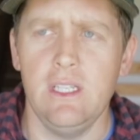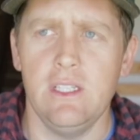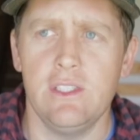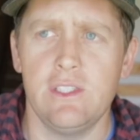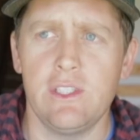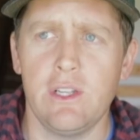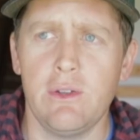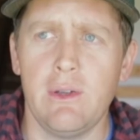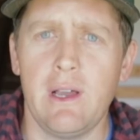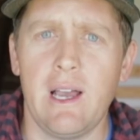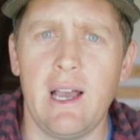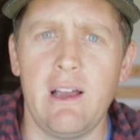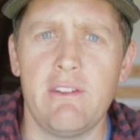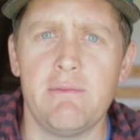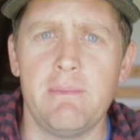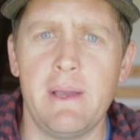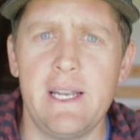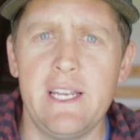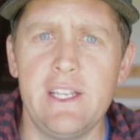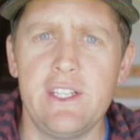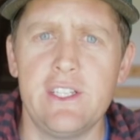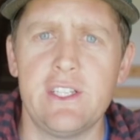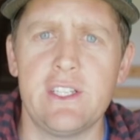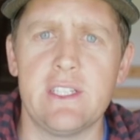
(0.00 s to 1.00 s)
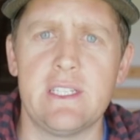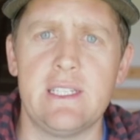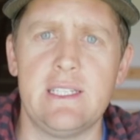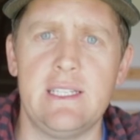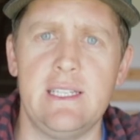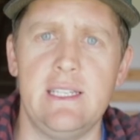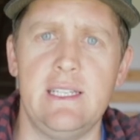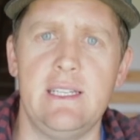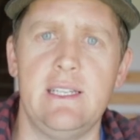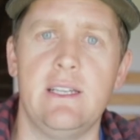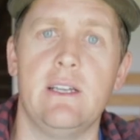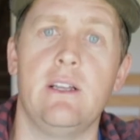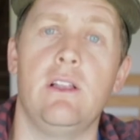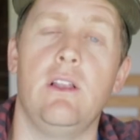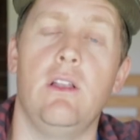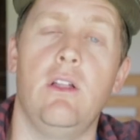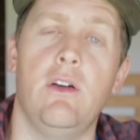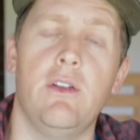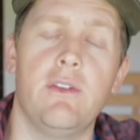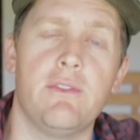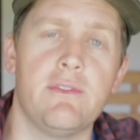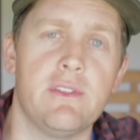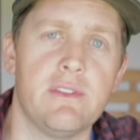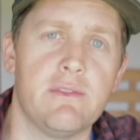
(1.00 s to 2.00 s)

So I've managed to see a lot of